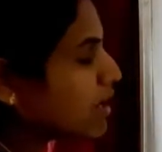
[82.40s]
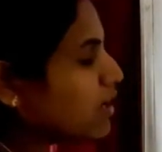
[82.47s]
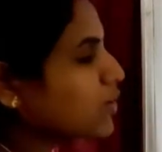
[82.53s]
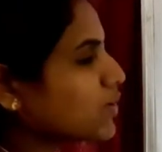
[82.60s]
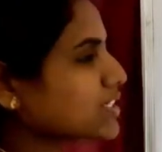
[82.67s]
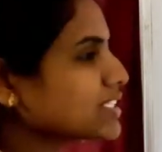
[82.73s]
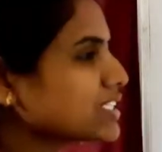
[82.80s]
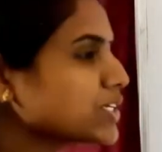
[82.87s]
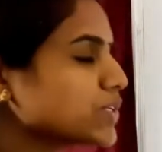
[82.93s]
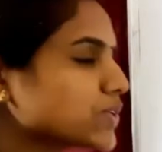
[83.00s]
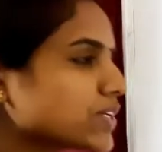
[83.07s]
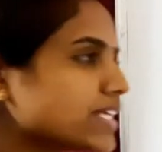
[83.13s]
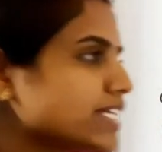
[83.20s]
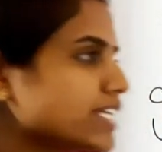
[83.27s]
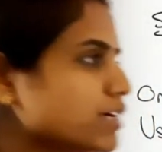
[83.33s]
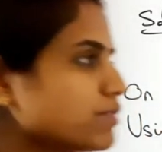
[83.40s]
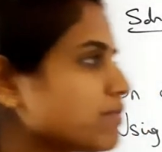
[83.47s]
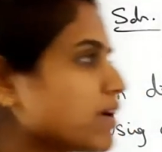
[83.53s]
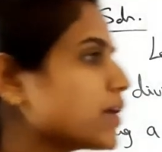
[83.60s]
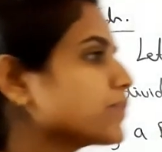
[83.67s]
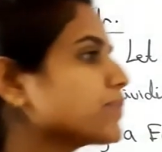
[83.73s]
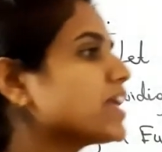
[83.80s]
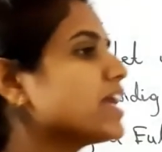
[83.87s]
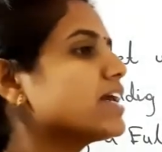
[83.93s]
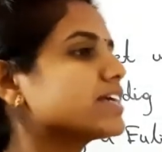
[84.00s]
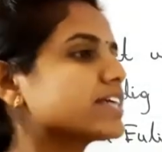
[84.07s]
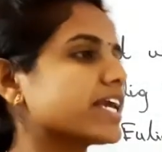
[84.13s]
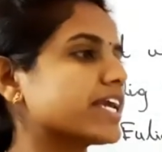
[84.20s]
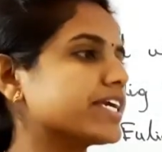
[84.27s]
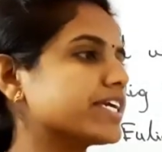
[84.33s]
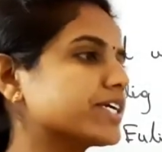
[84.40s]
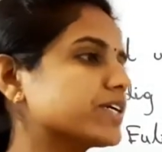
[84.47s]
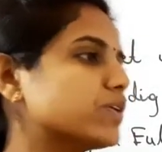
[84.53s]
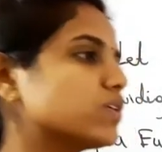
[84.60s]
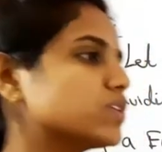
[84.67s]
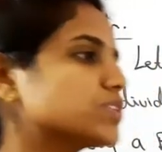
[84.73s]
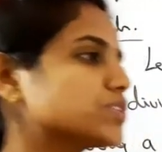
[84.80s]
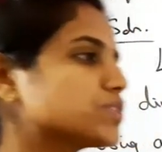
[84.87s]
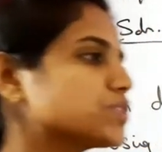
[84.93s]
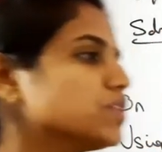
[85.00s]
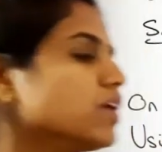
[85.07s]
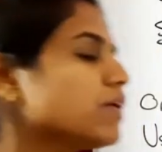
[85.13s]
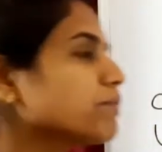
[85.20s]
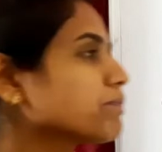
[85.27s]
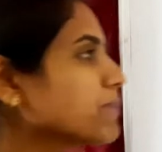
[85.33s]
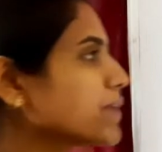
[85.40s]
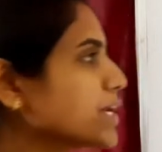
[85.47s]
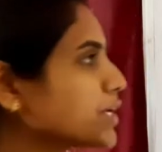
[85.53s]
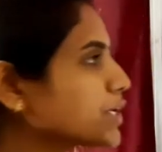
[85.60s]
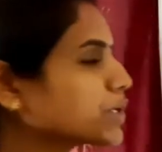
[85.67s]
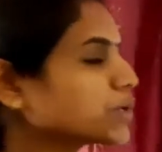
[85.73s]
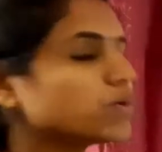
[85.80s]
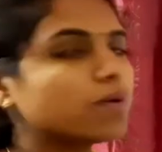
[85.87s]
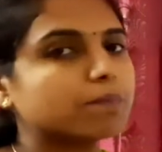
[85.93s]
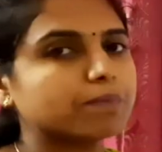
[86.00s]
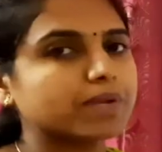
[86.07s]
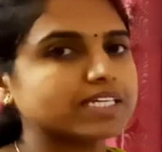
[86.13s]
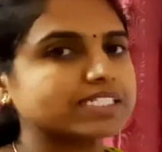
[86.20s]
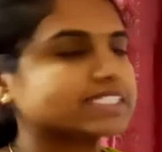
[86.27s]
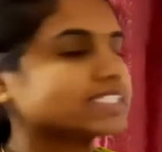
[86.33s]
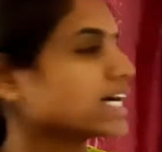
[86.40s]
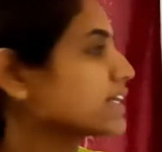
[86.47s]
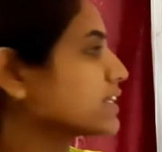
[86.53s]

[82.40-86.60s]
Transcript: what is a Euclid lemma? A equal to bq plus r.